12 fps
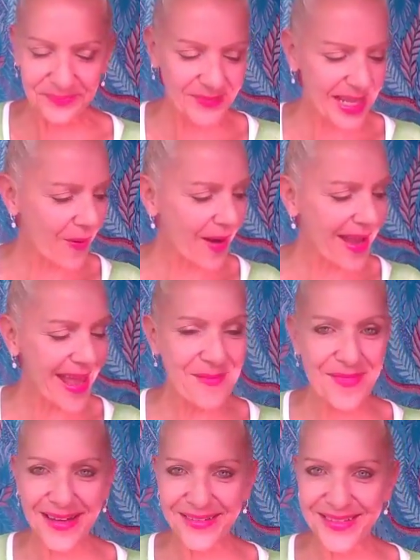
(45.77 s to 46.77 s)
Now, I
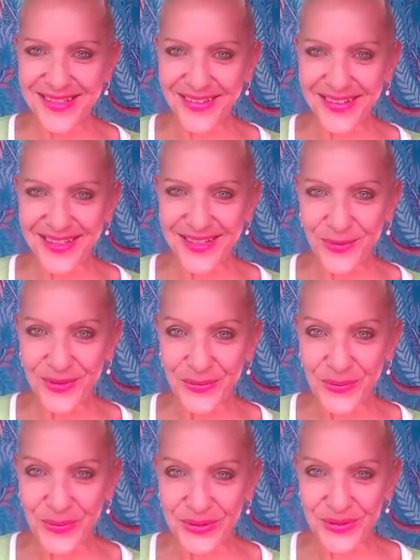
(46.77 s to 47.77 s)
am outside, so I will
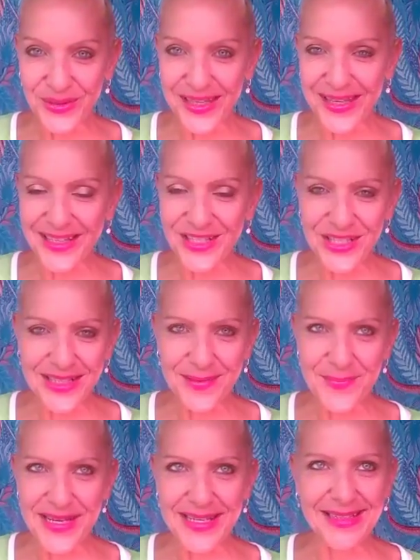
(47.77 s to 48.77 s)
warn you, the energy is
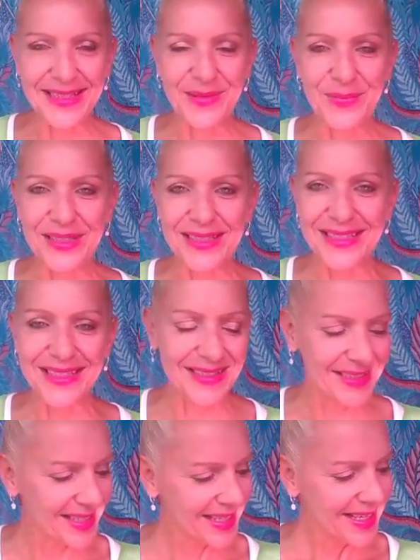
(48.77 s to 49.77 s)
amazing, but
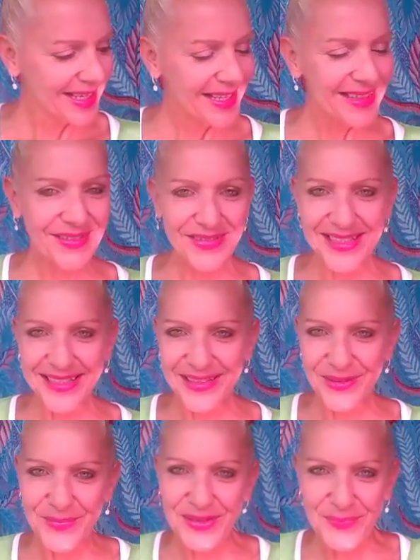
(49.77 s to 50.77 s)
there is a
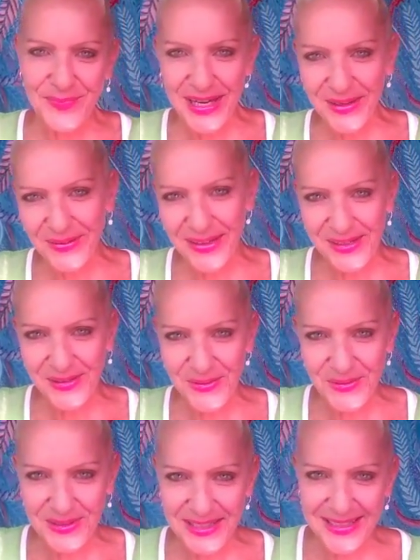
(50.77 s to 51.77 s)
little bit of background
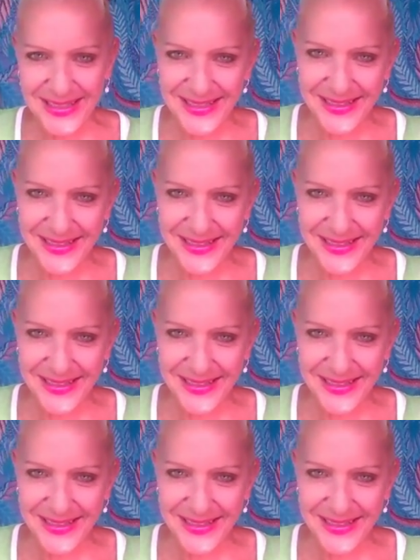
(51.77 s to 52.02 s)
noise.